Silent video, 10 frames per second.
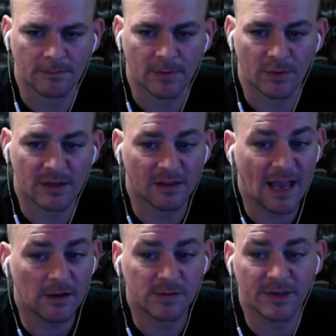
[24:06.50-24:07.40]
With
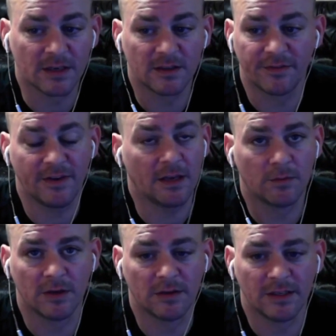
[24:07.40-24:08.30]
Clouds, we're going to defend.
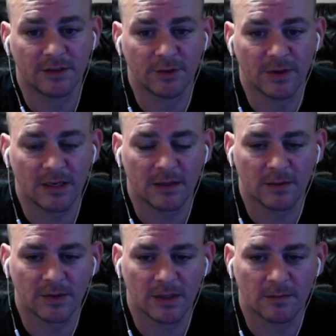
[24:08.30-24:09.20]
We don't need to do anything
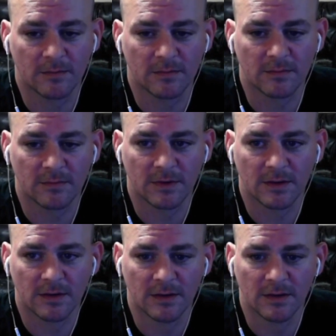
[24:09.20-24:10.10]
with him.
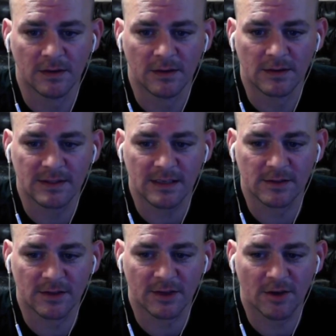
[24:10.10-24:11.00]
Cecil's
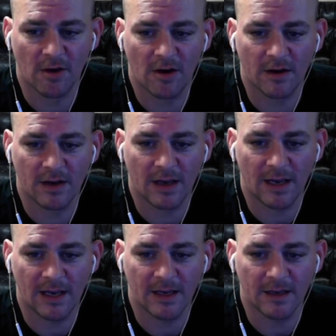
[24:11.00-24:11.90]
going to guard,
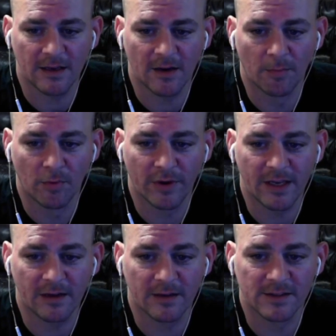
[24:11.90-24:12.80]
and our boy
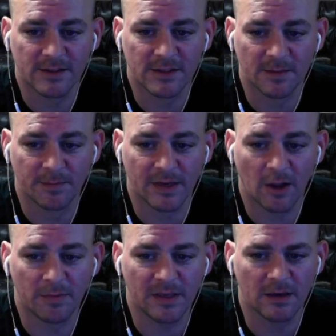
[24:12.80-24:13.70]
here is just going to put
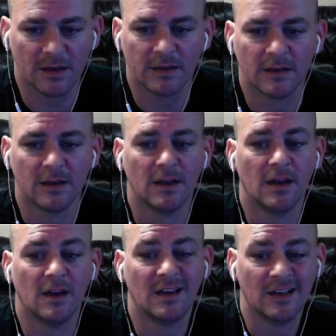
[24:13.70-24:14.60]
LB on.
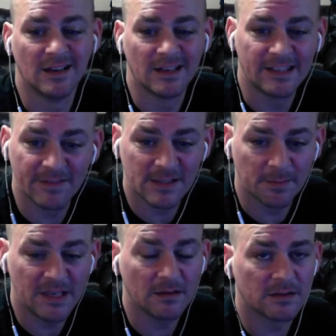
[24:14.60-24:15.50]
Give us some
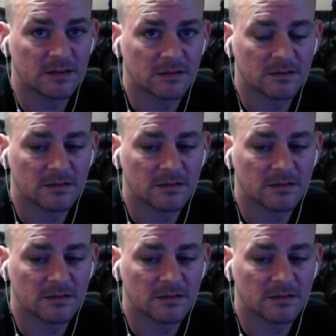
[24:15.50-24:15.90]
heals,